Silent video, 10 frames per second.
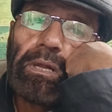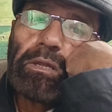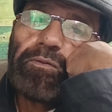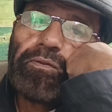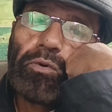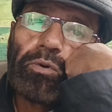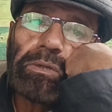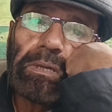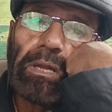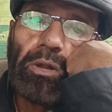The fourth
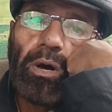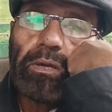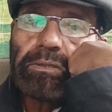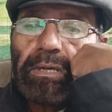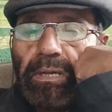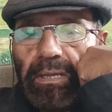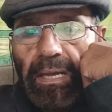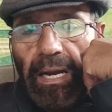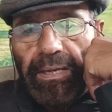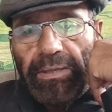and the last,
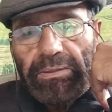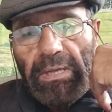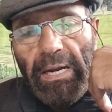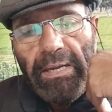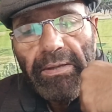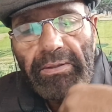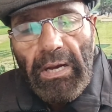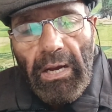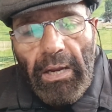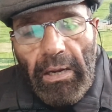that is
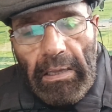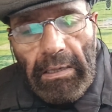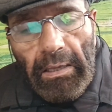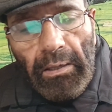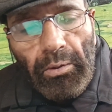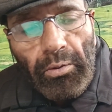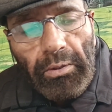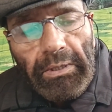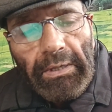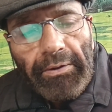the career goal,